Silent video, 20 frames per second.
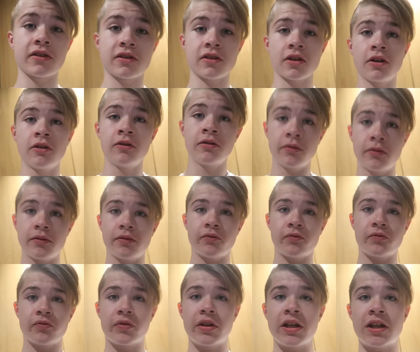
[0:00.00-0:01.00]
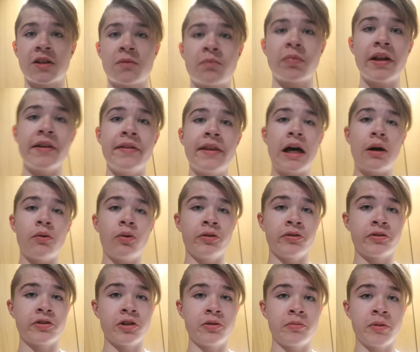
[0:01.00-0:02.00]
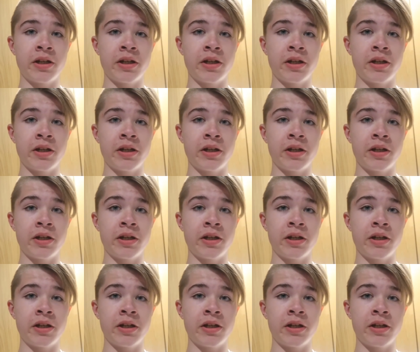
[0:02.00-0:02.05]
So explain that one to